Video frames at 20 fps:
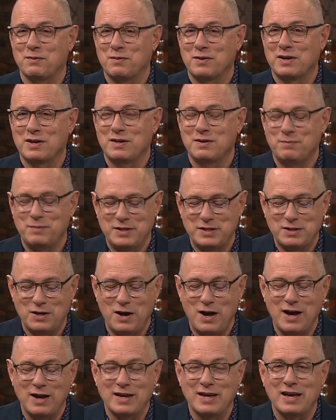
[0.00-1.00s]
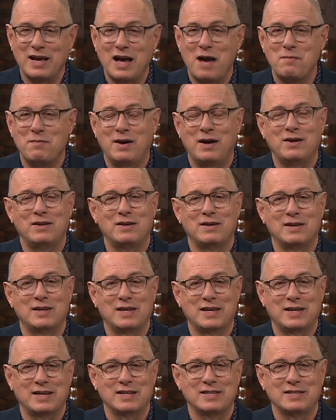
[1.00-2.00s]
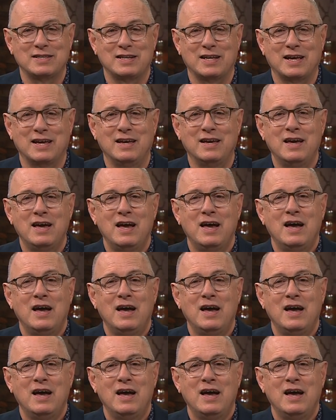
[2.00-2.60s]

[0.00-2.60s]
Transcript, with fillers: And we're going to be talking about Lincoln today.